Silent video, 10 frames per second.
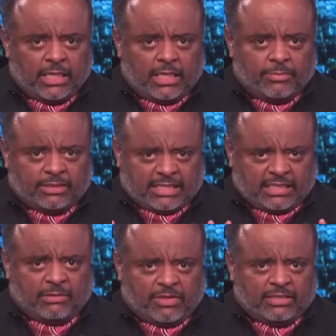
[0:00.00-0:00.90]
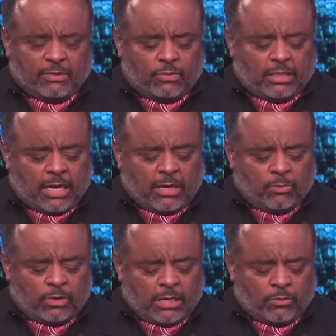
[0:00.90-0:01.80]
uh, because there's some of the things I, want. I, I,
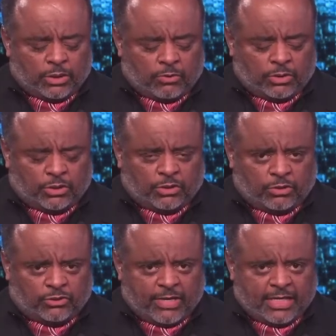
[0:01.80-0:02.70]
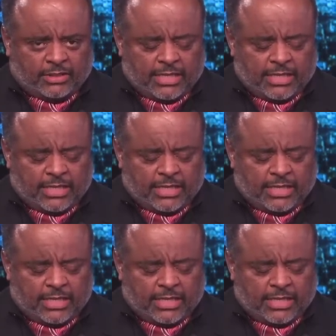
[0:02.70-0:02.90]
I want, want you to address,